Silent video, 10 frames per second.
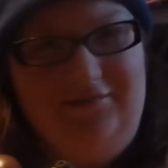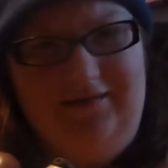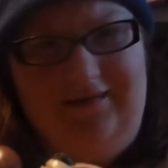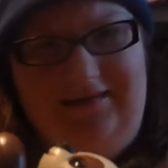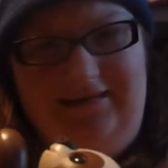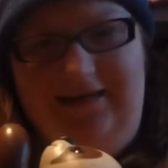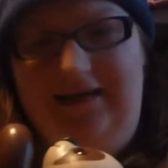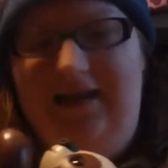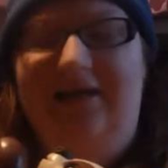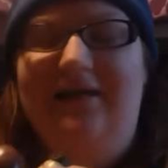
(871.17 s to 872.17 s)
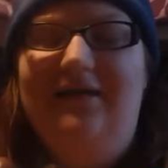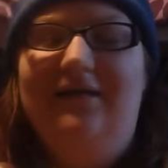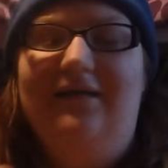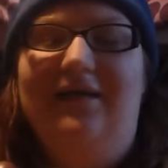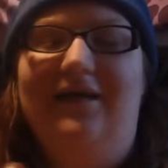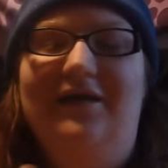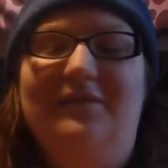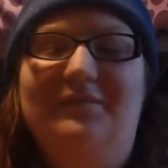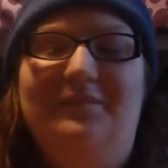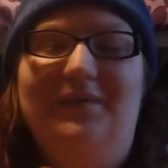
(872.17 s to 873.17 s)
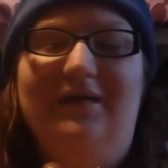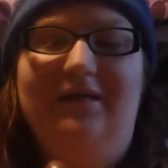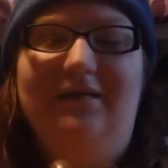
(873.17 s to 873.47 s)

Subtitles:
really kissy today. But